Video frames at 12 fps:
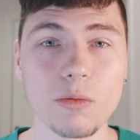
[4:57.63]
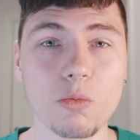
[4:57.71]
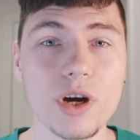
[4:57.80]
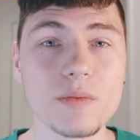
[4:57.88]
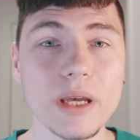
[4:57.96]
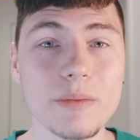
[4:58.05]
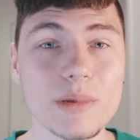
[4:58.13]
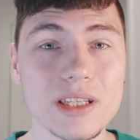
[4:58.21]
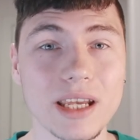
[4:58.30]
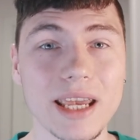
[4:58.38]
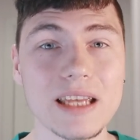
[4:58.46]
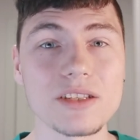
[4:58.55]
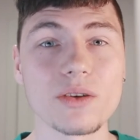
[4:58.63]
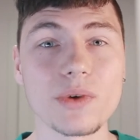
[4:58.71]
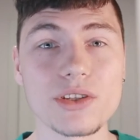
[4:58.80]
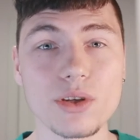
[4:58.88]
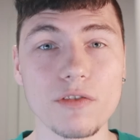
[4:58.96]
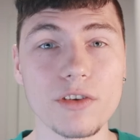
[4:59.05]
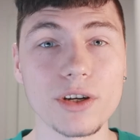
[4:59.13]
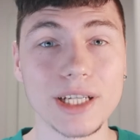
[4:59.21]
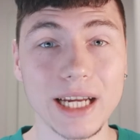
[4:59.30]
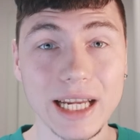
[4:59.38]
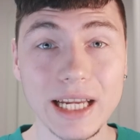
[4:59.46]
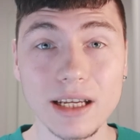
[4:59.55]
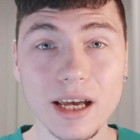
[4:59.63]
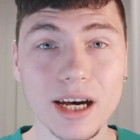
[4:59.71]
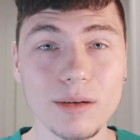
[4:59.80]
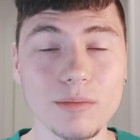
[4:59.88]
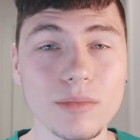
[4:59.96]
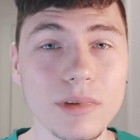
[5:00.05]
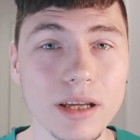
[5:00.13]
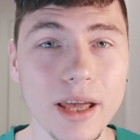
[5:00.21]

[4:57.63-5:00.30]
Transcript: What may be the categories of your income?